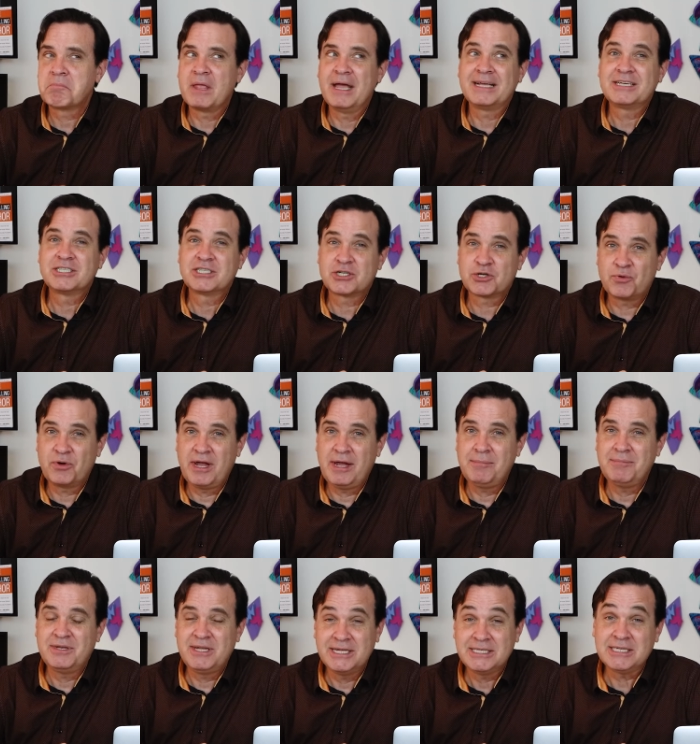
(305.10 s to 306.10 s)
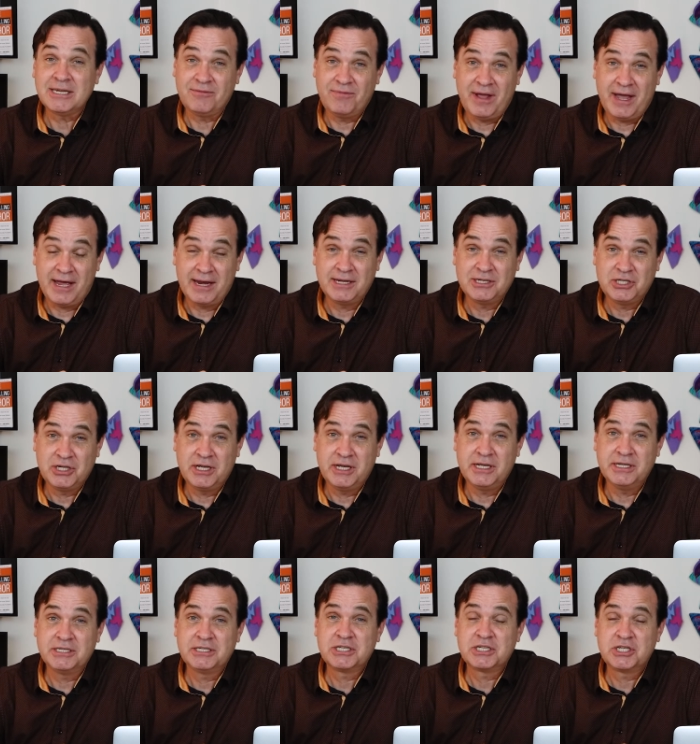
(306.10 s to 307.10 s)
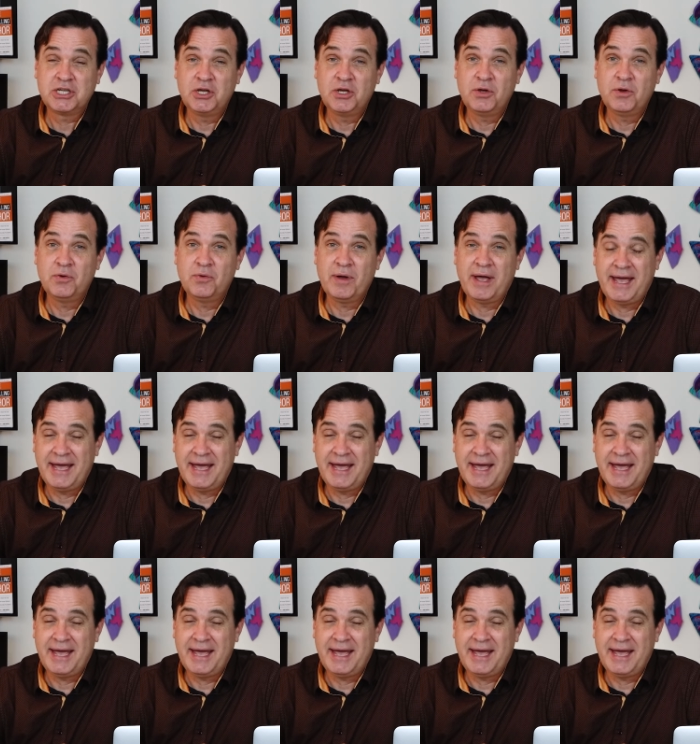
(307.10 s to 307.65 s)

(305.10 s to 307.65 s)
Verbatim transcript: extreme disadvantages to